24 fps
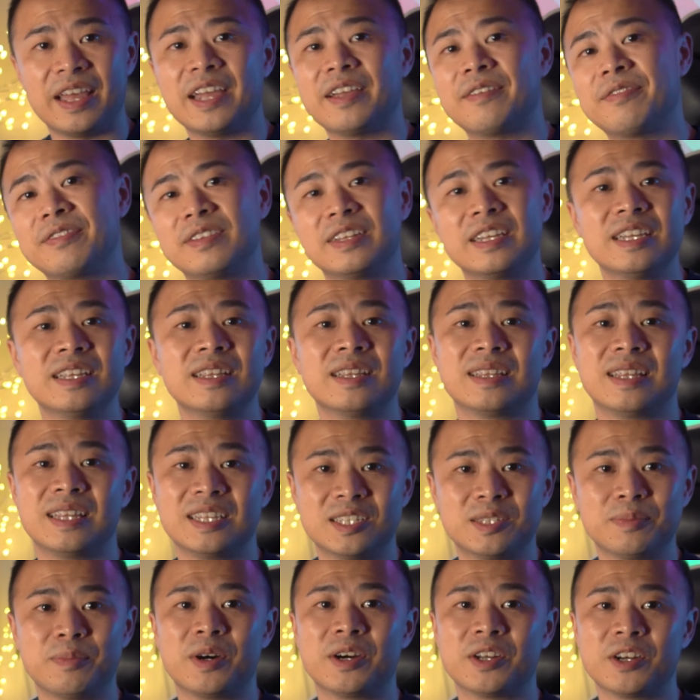Thankfully,
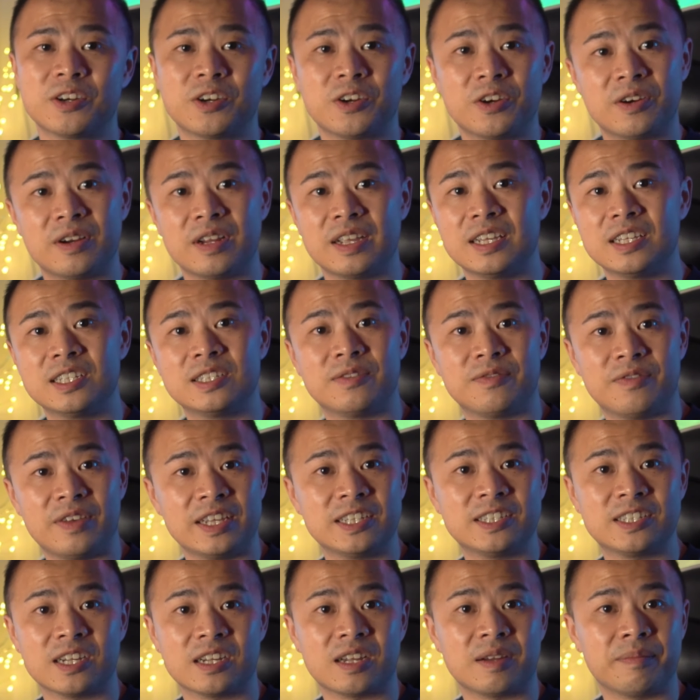this monitor is
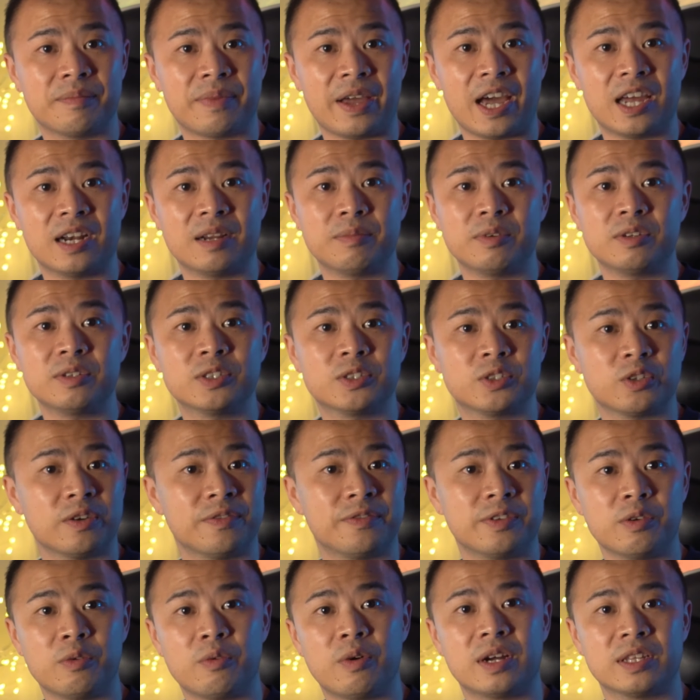VESA compatible, so
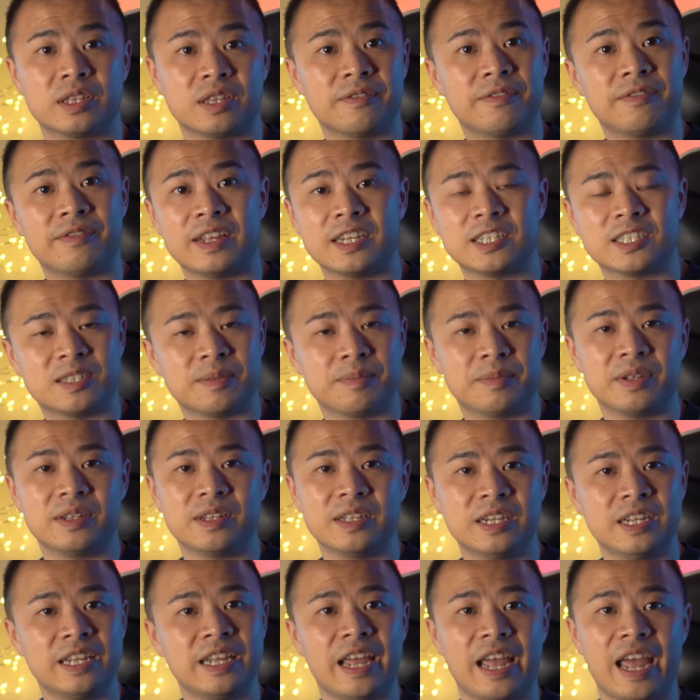if you want the
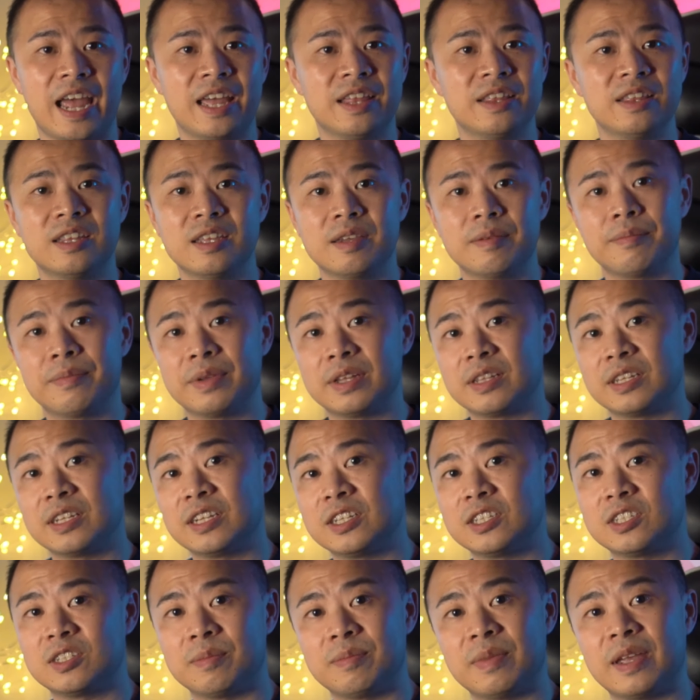flexibility and the
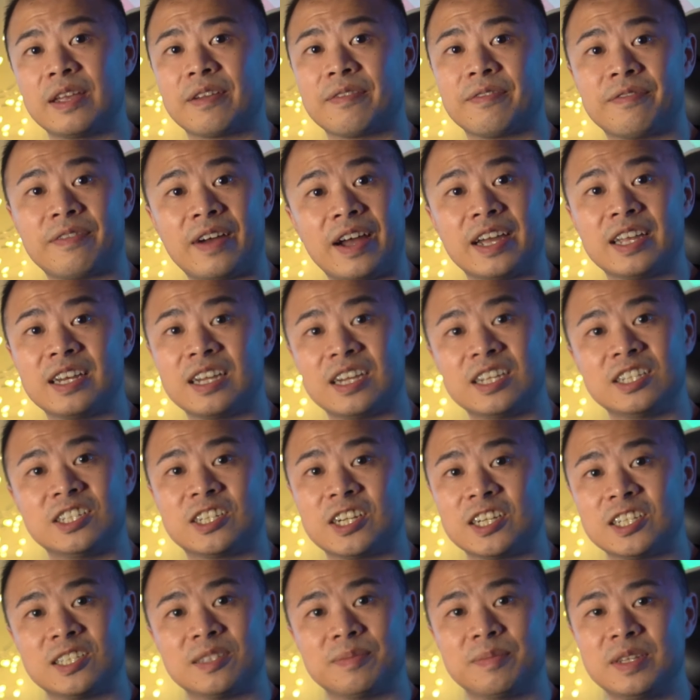ability to make fine
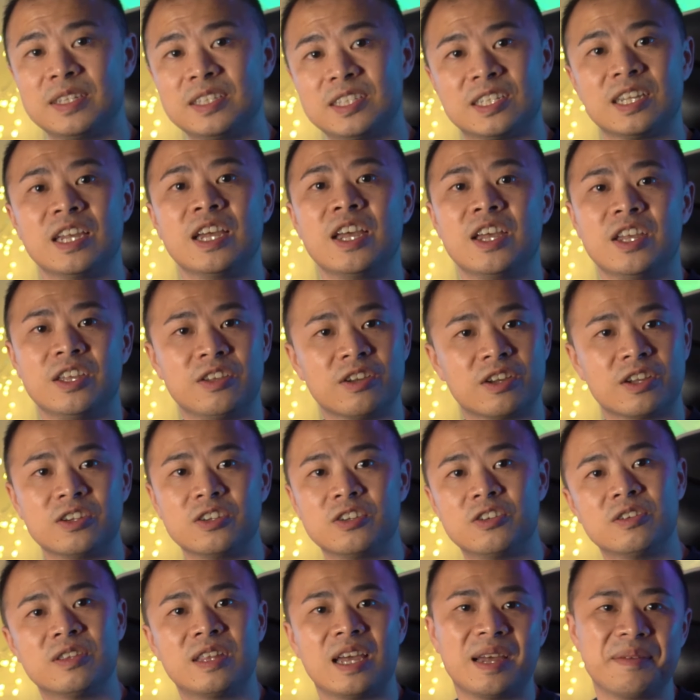adjustments, you
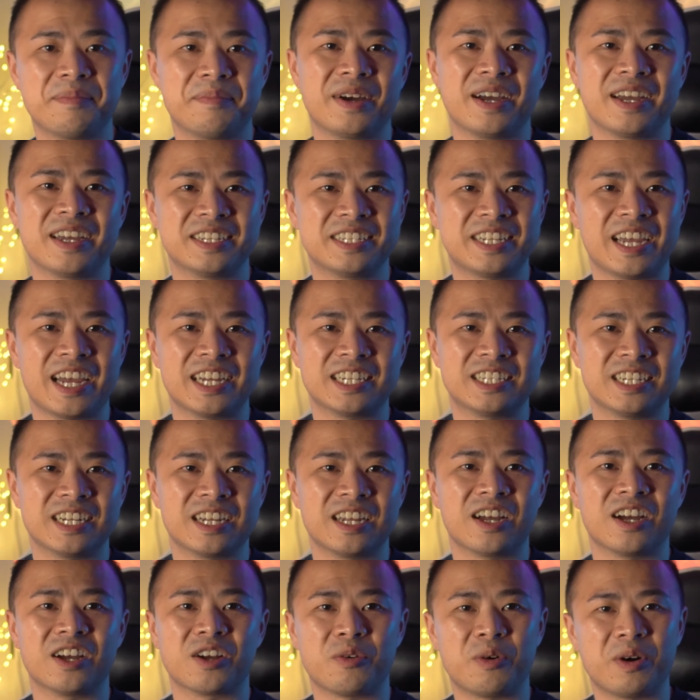can do that by
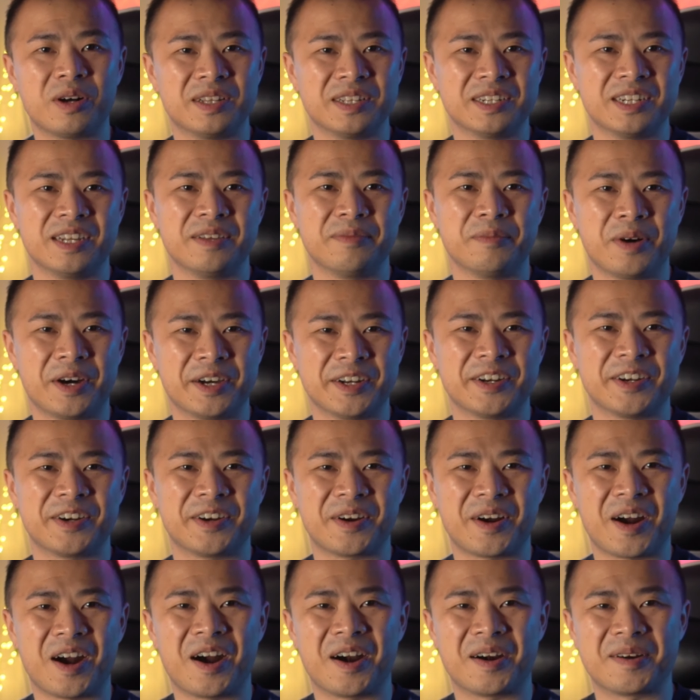attaching a quality
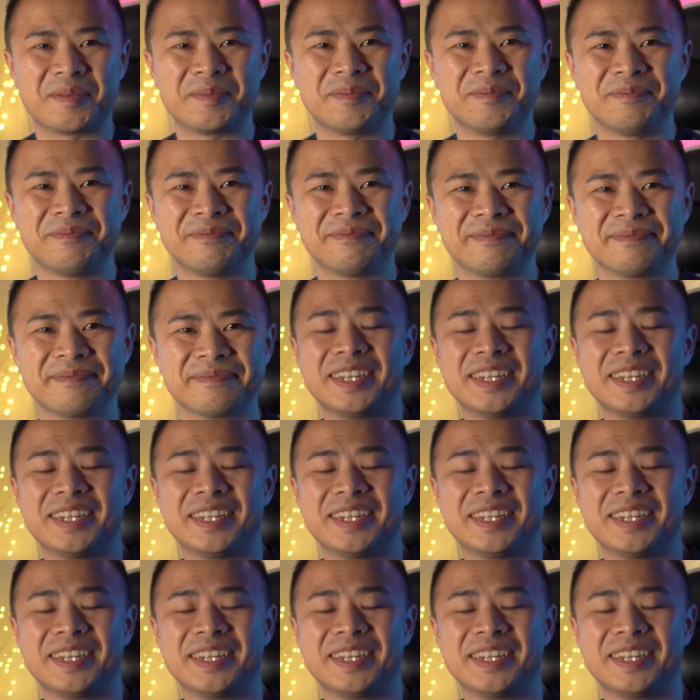monitor arm.